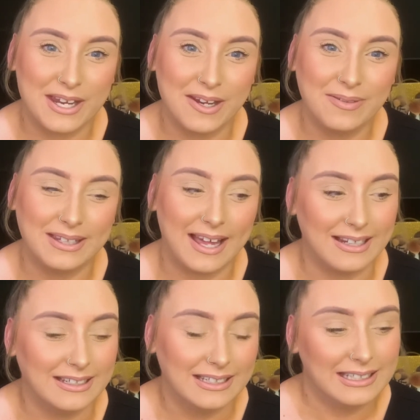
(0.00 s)
And then
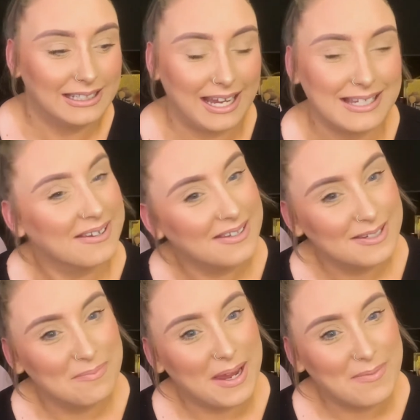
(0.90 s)
it's nice to
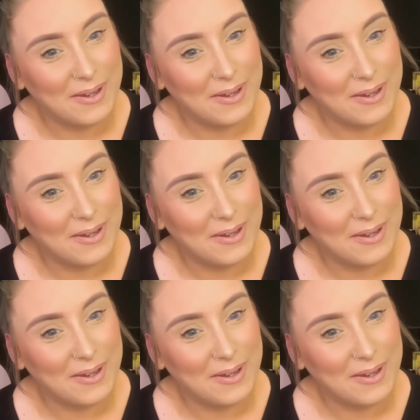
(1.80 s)
be able